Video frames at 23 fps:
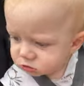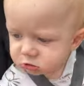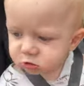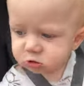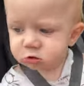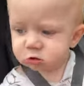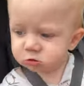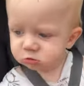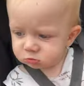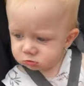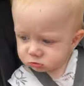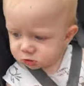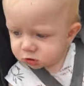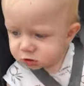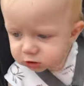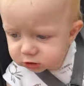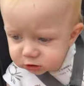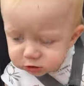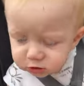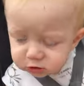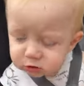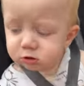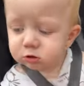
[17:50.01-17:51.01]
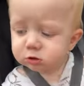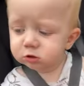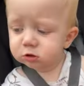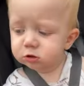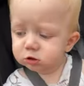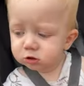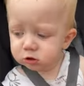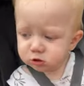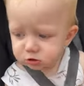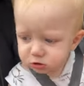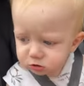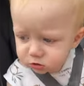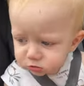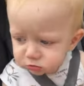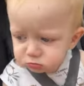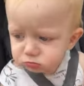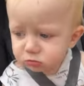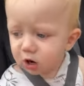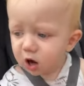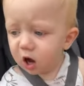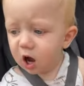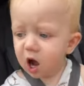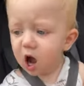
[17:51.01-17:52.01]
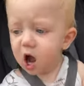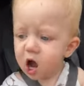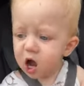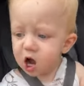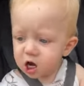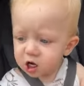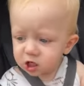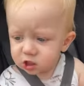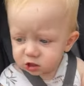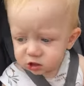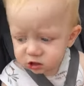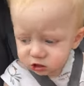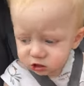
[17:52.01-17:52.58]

we are nearly paying it paid it off,